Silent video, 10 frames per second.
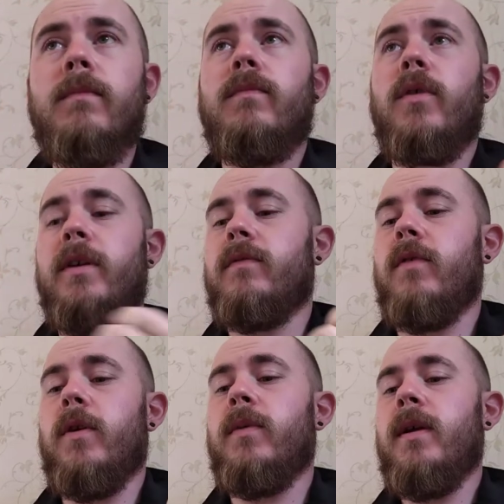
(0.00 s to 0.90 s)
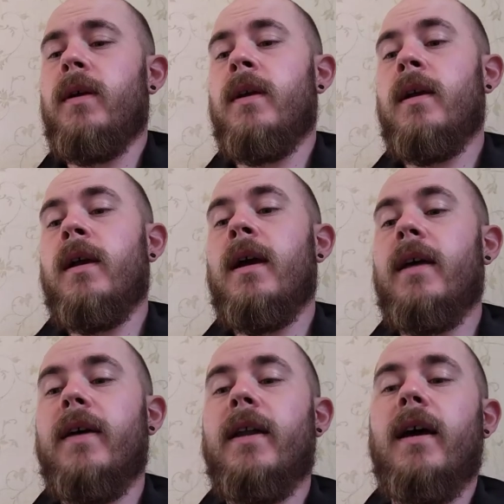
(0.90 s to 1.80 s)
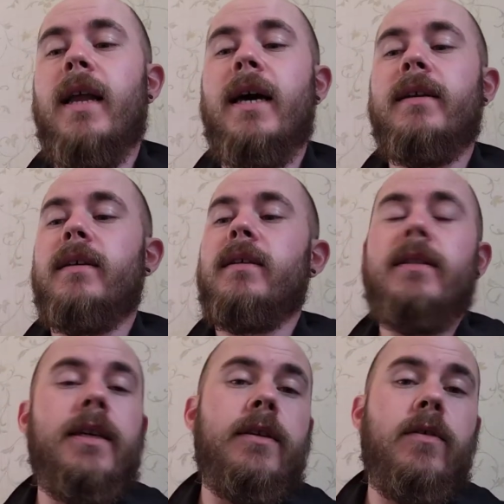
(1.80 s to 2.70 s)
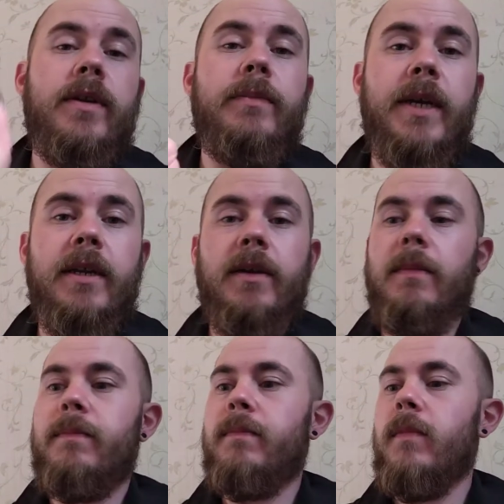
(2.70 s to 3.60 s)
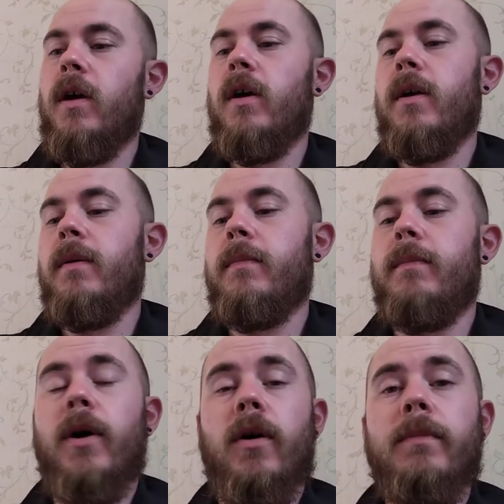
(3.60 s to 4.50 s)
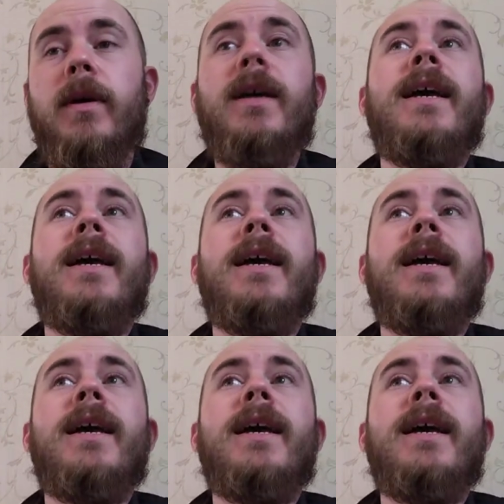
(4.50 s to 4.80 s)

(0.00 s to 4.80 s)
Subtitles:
Put it through, and then I'll add the honey mead balm.